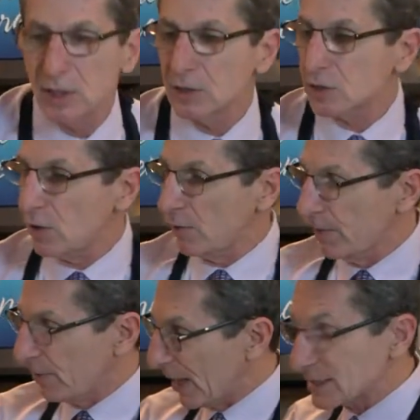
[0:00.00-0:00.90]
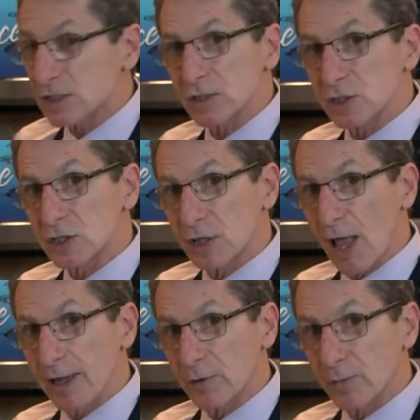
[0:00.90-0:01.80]
So that's the
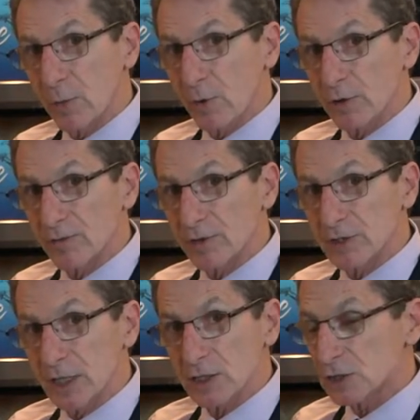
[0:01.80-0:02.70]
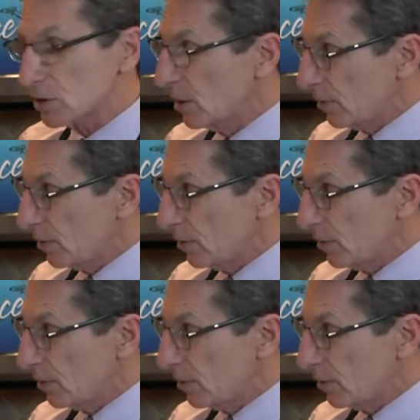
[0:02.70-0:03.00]
slider part of the dish.